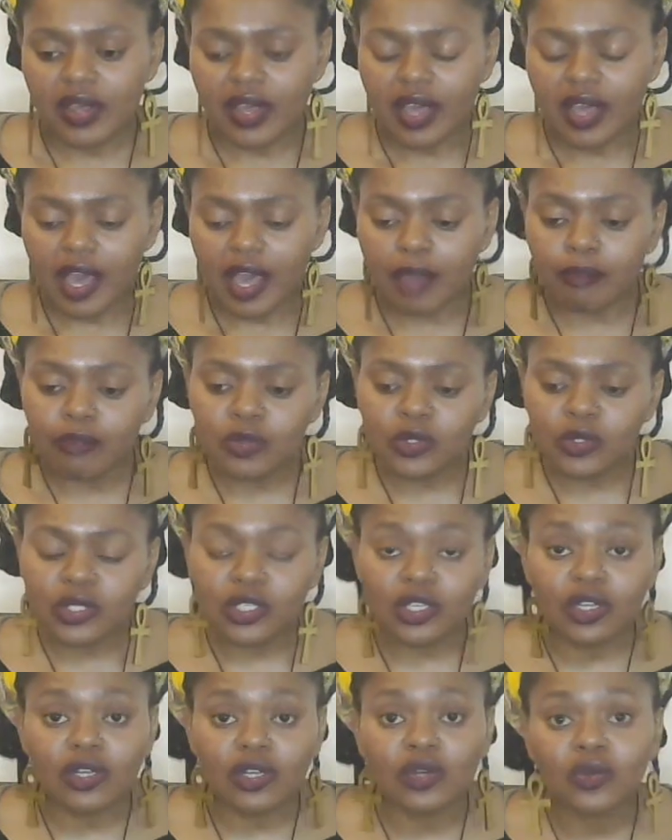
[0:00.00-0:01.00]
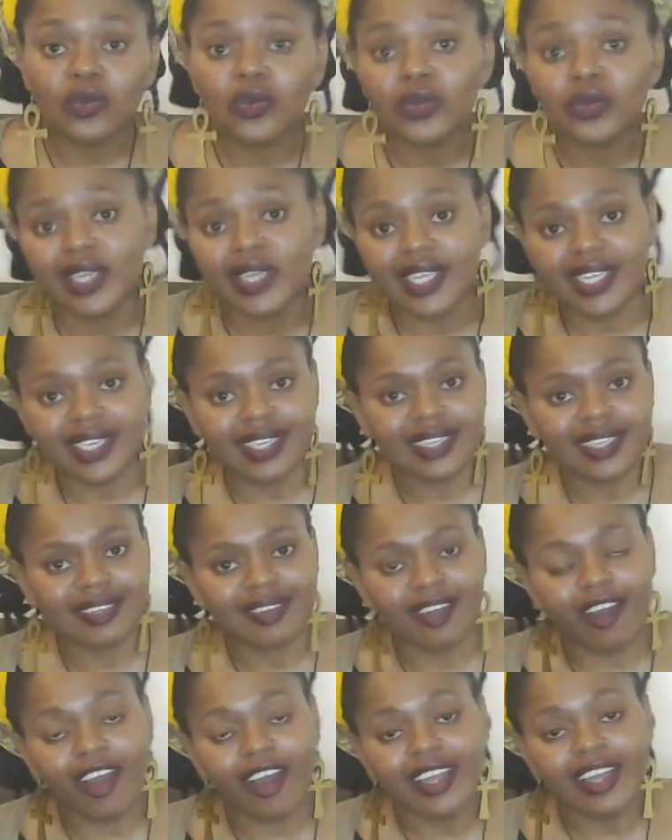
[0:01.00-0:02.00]
a musical queen
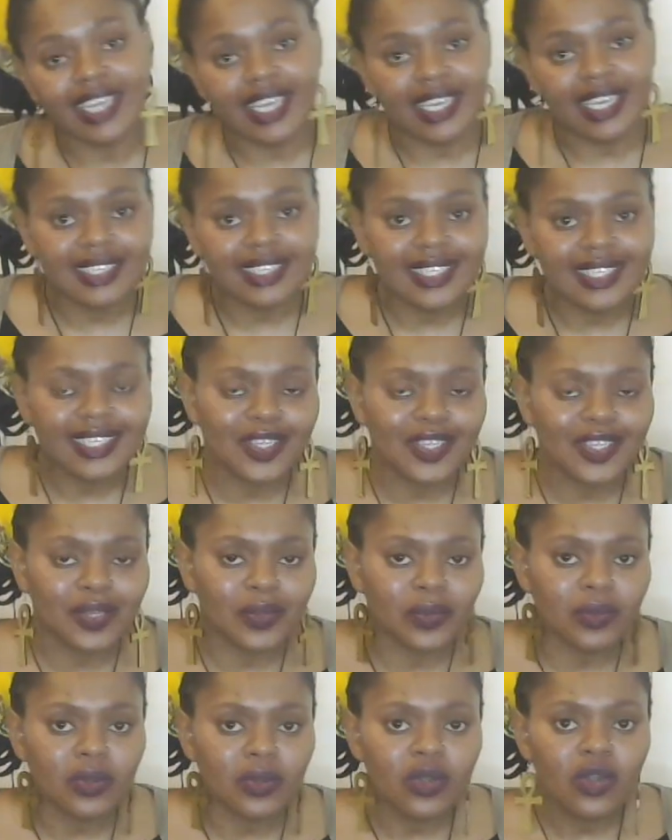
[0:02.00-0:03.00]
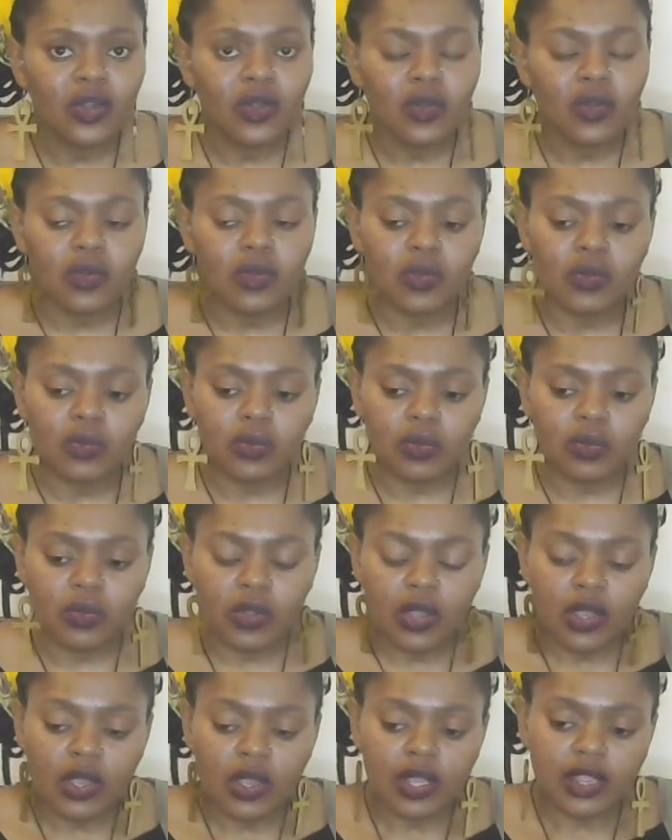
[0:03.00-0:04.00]
goddess, you know, who
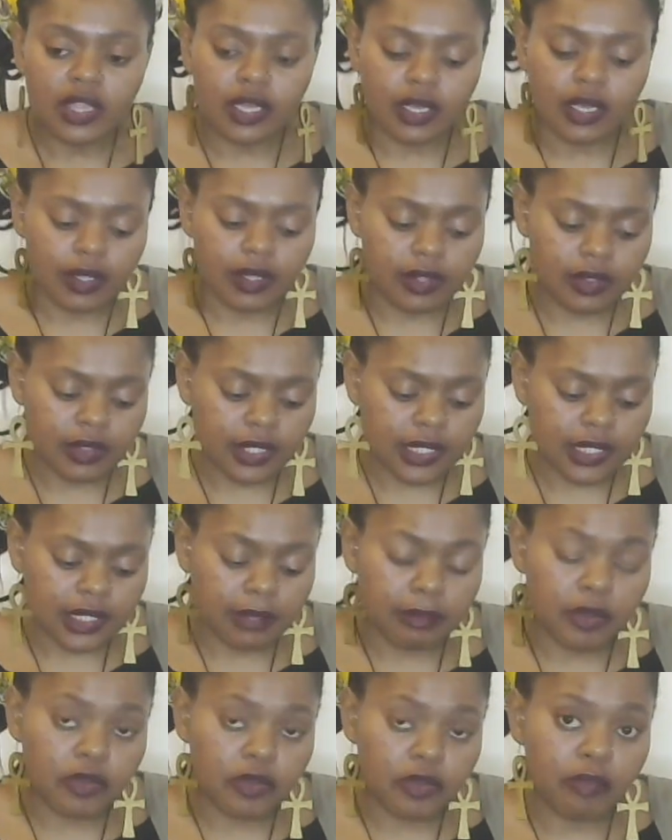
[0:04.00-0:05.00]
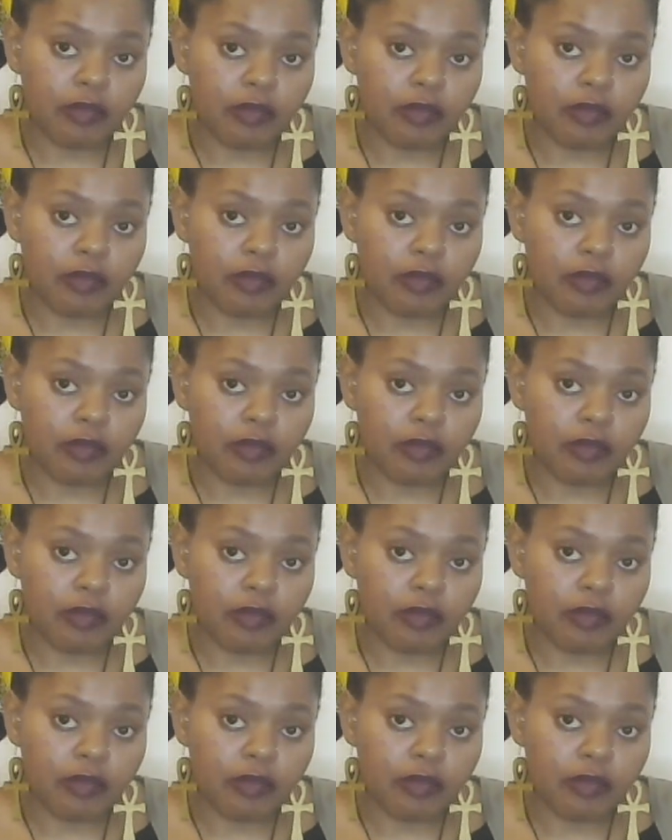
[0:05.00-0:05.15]
there's a marimba